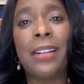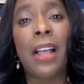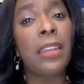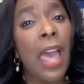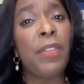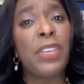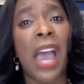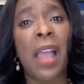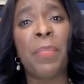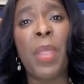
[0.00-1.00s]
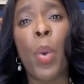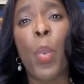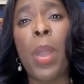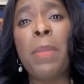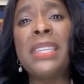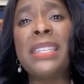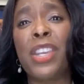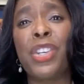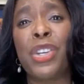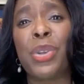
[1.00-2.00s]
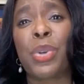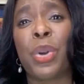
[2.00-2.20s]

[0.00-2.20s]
A lot of time, women's issues